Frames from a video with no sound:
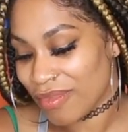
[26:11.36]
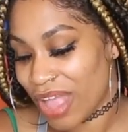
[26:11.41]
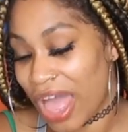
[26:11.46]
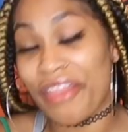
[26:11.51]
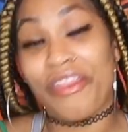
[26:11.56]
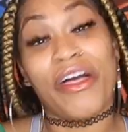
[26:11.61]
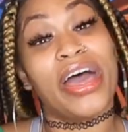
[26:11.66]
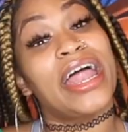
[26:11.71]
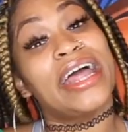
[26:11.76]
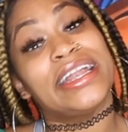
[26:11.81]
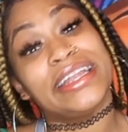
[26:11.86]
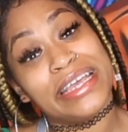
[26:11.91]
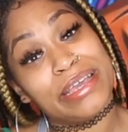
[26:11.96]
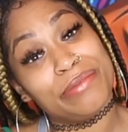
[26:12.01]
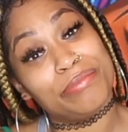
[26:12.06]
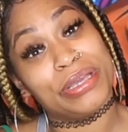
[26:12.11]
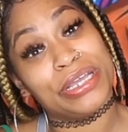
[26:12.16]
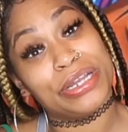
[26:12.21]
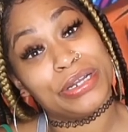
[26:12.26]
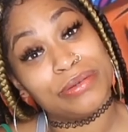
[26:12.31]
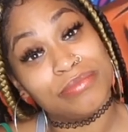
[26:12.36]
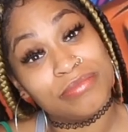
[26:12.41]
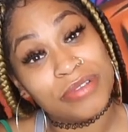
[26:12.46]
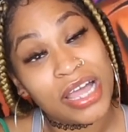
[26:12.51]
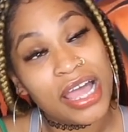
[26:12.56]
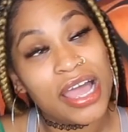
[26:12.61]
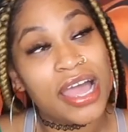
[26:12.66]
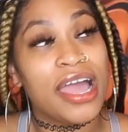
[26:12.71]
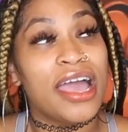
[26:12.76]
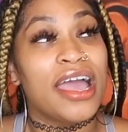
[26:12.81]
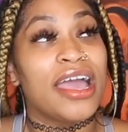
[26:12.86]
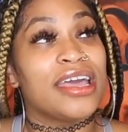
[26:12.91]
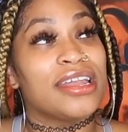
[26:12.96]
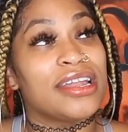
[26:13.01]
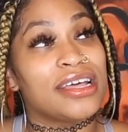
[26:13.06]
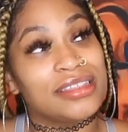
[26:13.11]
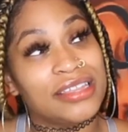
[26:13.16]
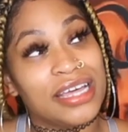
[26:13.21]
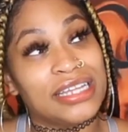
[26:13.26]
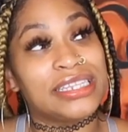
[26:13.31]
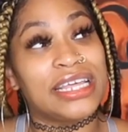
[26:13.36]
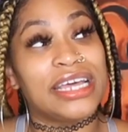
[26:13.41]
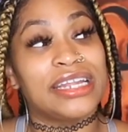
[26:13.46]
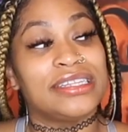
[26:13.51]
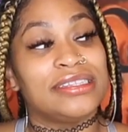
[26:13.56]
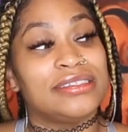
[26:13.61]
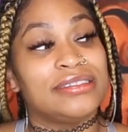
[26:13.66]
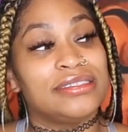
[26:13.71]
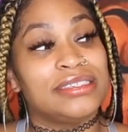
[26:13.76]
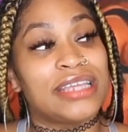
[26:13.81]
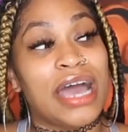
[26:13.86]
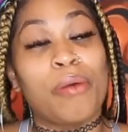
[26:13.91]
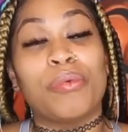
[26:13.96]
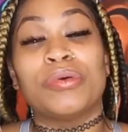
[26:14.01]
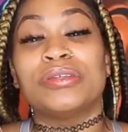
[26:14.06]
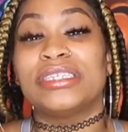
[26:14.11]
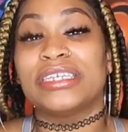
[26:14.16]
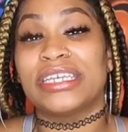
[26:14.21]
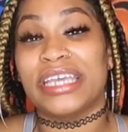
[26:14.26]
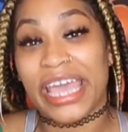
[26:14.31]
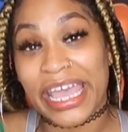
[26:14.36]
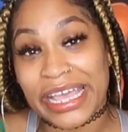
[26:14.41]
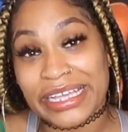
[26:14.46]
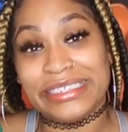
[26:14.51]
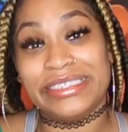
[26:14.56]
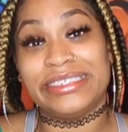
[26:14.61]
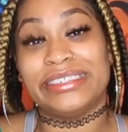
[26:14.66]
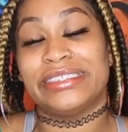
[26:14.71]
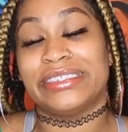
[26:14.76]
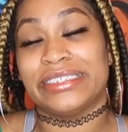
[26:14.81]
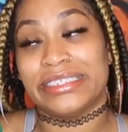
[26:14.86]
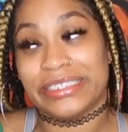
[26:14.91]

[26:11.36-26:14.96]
I did meet him. And I thought that was the case.